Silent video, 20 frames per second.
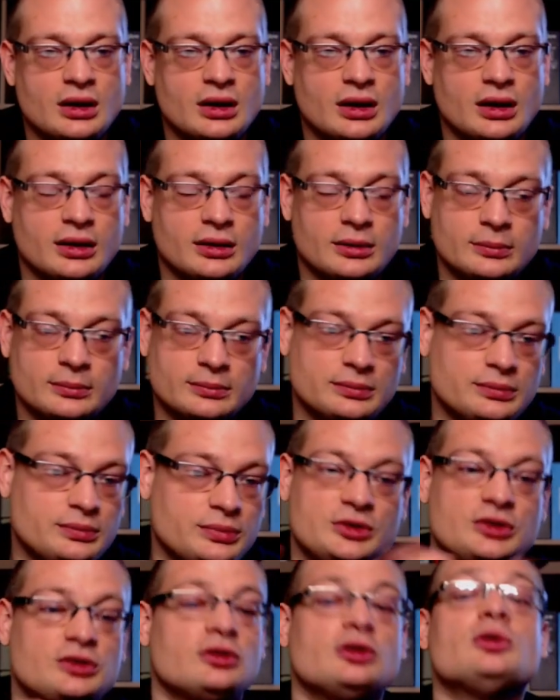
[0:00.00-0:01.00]

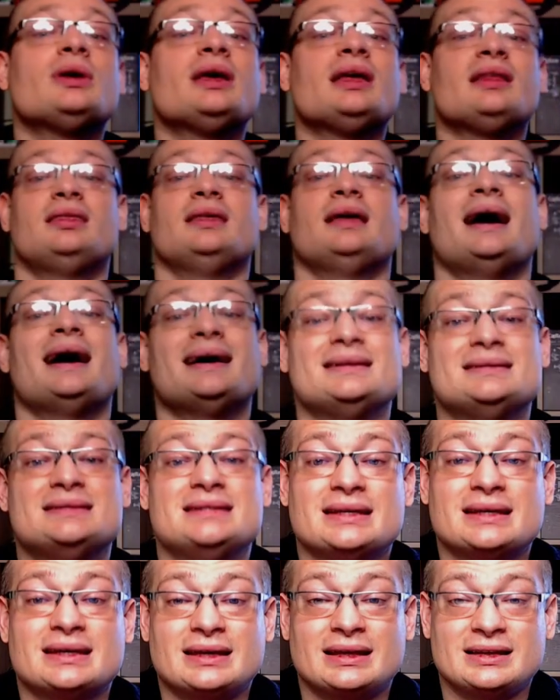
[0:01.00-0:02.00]
You get the
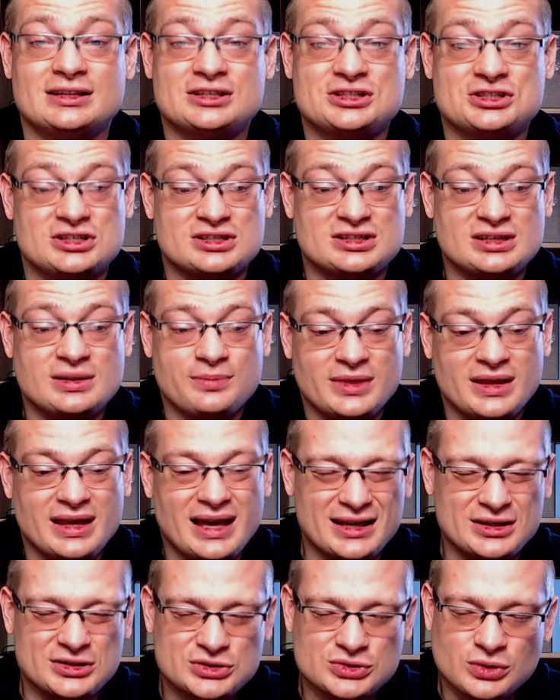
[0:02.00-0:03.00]
idea. It's just something
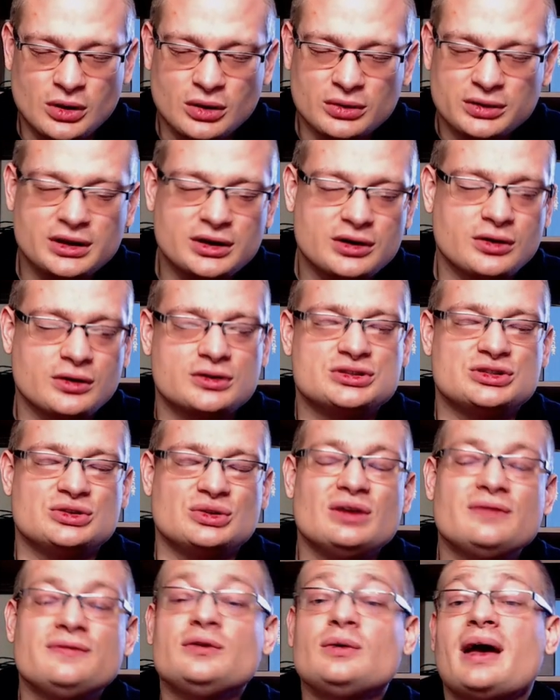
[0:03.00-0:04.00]
I strongly encourage you,
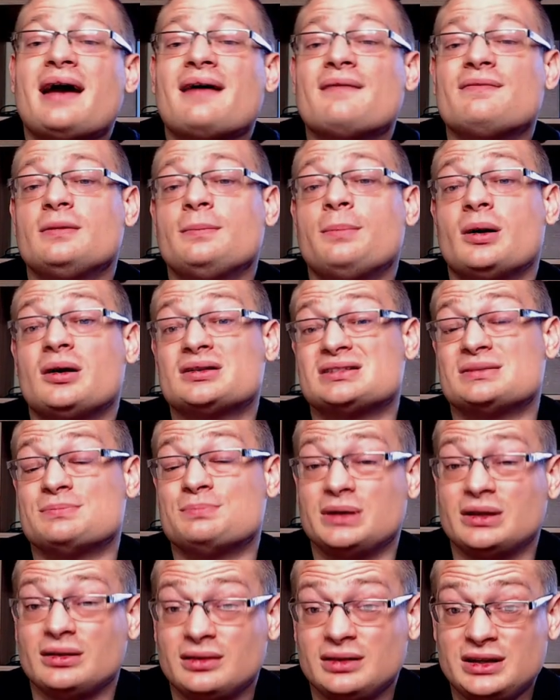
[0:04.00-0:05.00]
if you have the
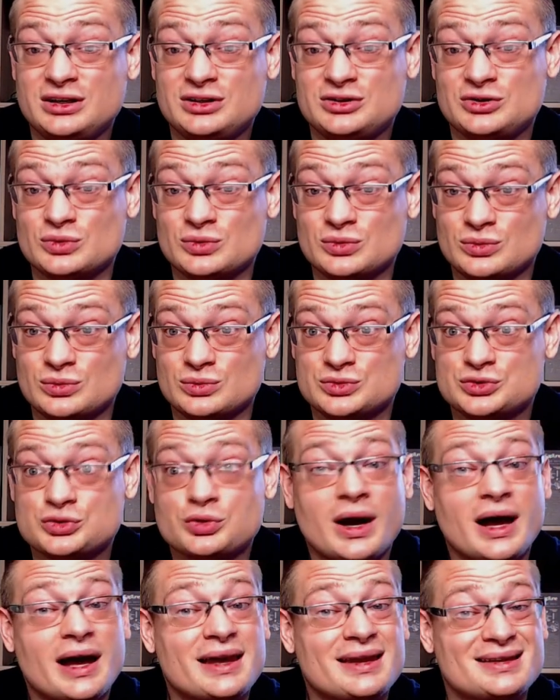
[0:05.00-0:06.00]
possibility to
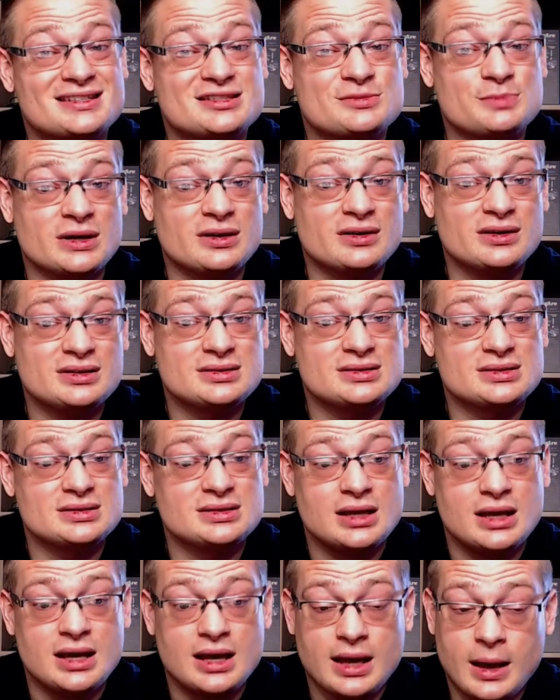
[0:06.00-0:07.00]
try and experience,
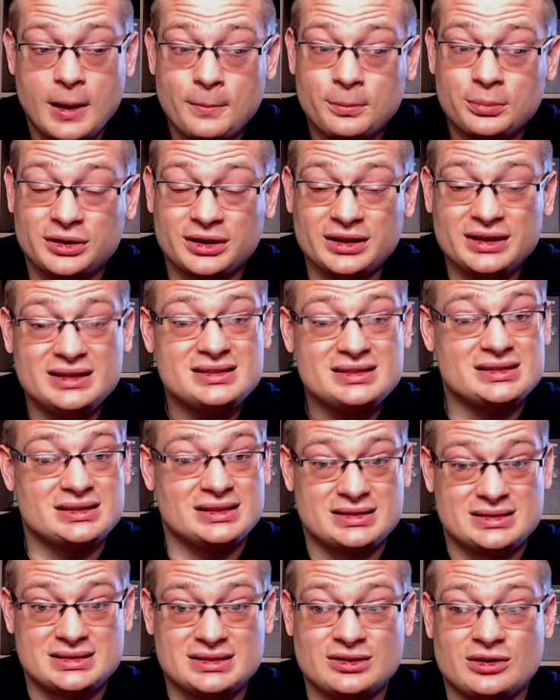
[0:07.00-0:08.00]
please
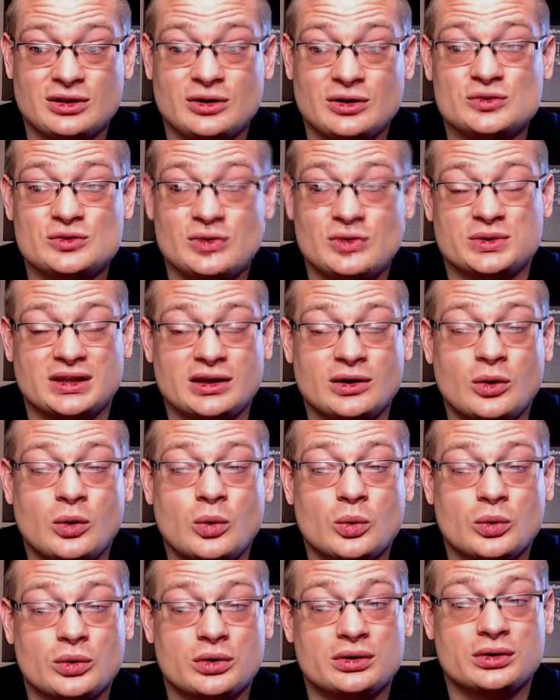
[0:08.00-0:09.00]
listen to those with a
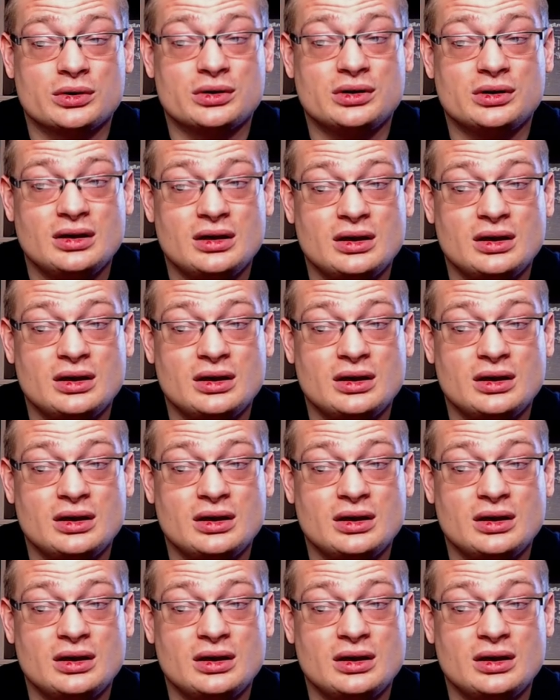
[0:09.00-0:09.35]
horned